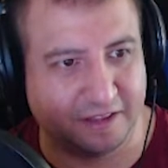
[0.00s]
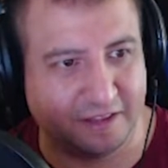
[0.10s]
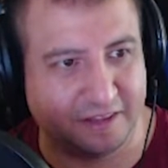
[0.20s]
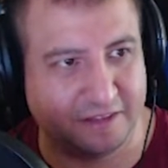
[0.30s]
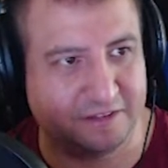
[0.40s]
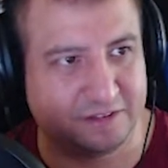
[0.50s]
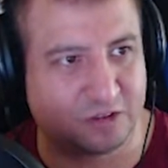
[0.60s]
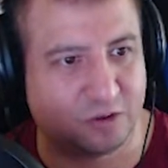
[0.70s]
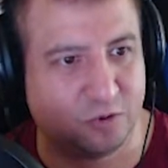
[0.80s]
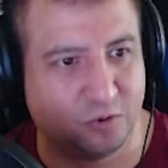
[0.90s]
this is a
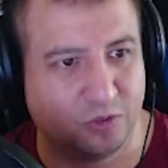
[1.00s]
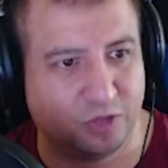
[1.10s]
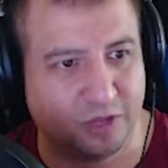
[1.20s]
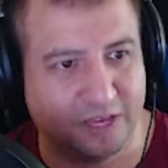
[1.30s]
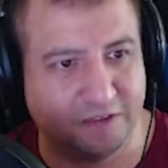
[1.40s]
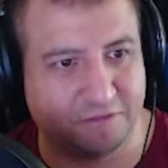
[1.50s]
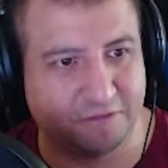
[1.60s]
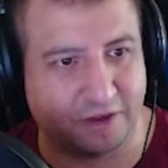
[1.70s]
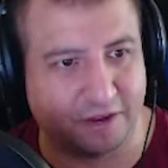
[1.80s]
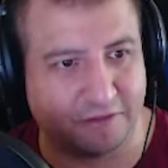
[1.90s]
cool looking
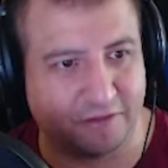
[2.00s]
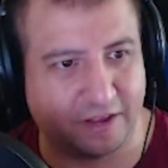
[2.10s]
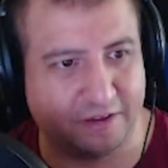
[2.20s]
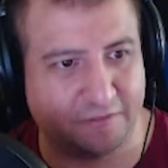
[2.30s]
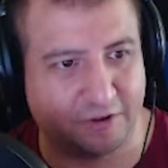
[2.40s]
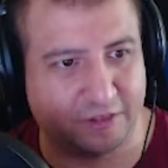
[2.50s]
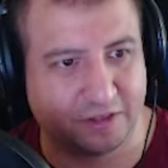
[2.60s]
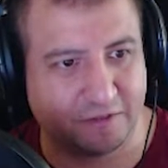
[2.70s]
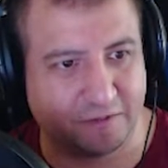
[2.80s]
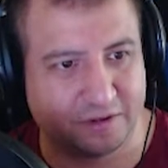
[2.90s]
font, right? Where you look
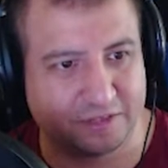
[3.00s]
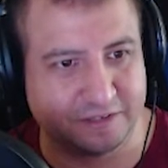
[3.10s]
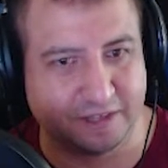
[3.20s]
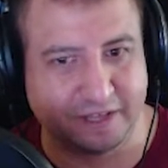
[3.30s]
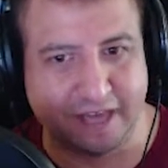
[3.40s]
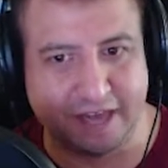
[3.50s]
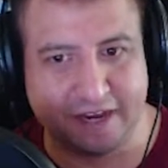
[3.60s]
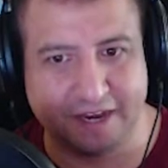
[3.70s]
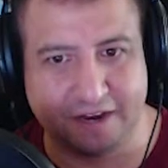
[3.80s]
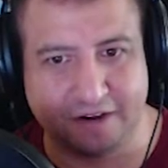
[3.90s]
at where it says in the get
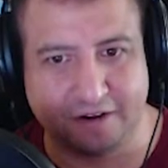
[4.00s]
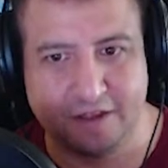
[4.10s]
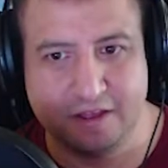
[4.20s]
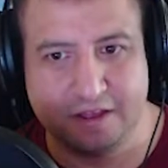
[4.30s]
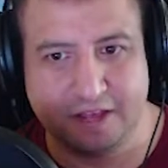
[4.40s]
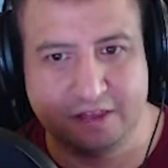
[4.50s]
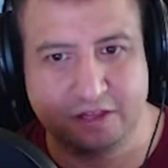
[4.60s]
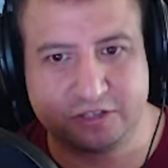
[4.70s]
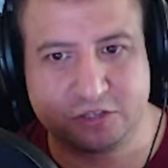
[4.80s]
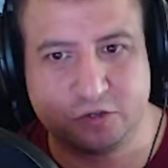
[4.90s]
in here, it
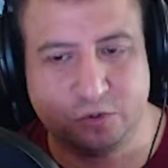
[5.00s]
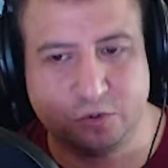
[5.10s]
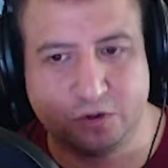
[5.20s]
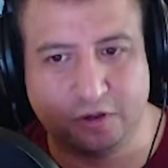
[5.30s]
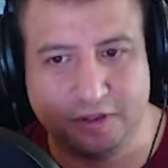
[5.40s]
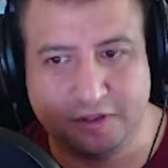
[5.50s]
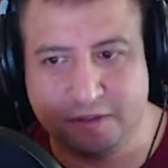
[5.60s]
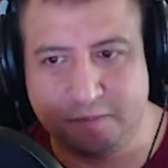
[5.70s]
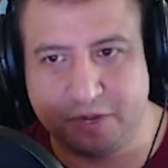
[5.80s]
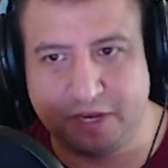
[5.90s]
looks cool,
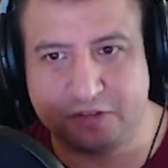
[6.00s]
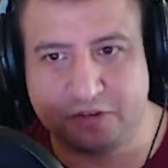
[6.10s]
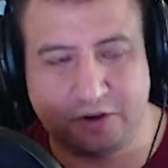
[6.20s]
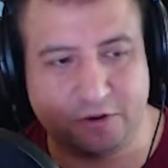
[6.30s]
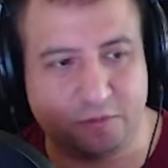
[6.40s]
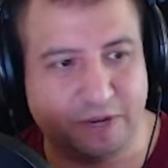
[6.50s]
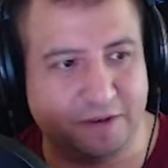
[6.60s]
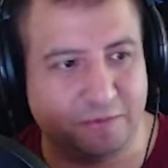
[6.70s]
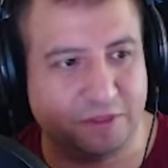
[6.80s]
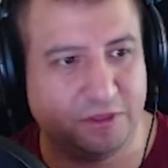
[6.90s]
but it's hard to
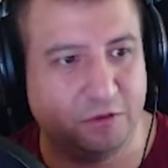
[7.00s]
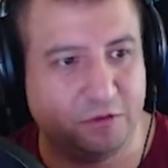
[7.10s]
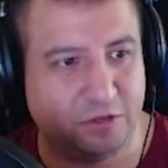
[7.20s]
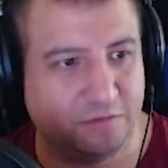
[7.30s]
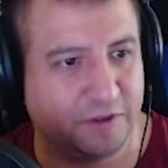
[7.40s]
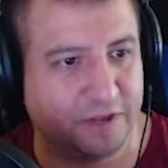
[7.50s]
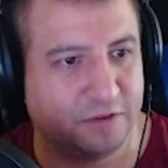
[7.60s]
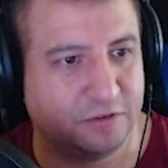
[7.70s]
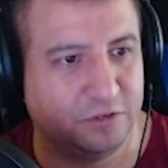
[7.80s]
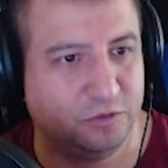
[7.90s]
read. With YouTube
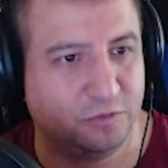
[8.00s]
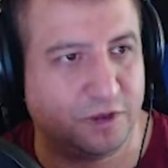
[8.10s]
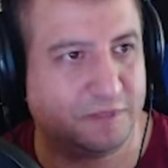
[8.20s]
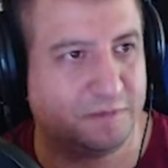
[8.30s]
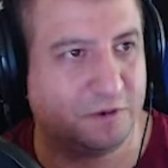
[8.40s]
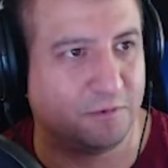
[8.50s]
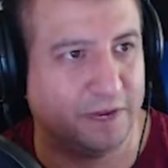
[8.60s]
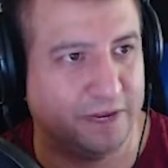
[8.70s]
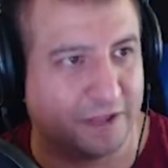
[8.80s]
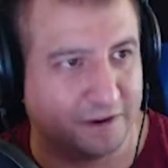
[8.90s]
videos, you want them to
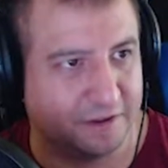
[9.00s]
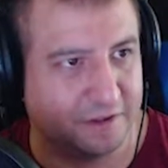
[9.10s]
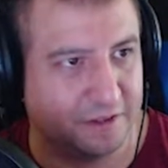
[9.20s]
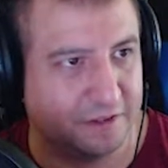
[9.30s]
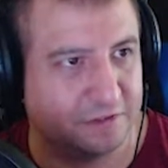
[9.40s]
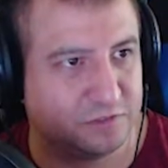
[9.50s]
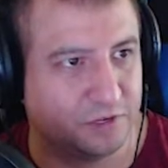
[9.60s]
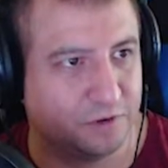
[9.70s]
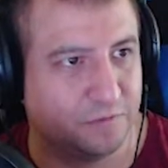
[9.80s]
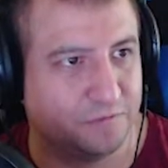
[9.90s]
read it.
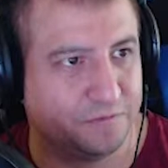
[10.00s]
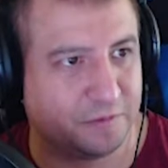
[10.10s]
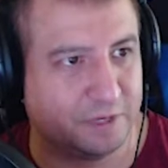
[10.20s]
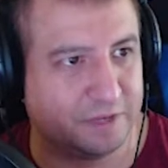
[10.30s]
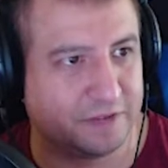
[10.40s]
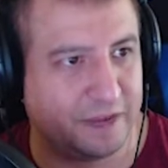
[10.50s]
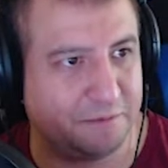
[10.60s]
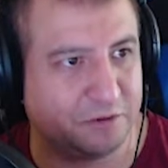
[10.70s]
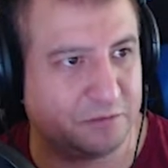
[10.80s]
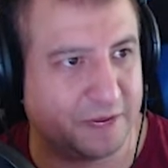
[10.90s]
So from a design
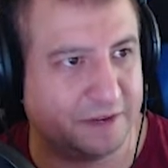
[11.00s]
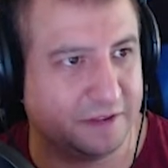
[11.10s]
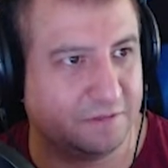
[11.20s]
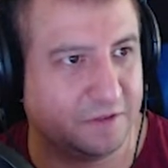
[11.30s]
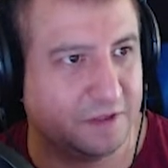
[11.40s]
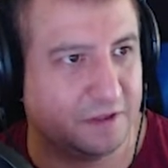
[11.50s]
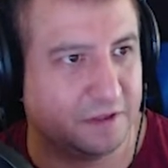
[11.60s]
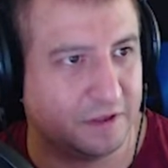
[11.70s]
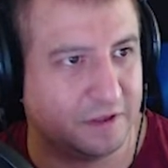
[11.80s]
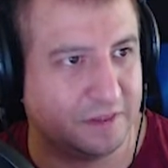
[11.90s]
perspective,
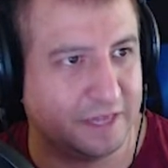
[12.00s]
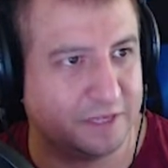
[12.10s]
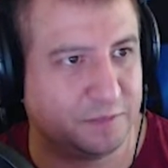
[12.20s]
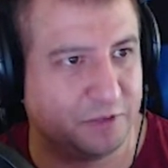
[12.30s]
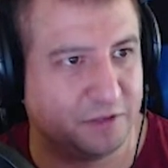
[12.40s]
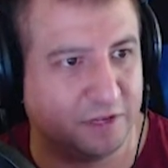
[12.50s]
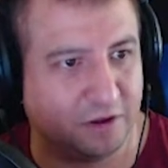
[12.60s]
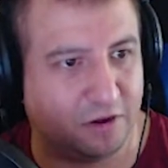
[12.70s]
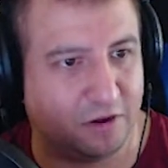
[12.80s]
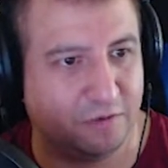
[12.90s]
legibility
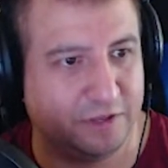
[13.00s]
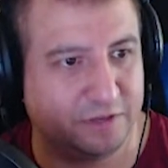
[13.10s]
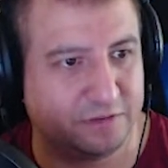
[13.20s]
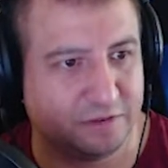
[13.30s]
always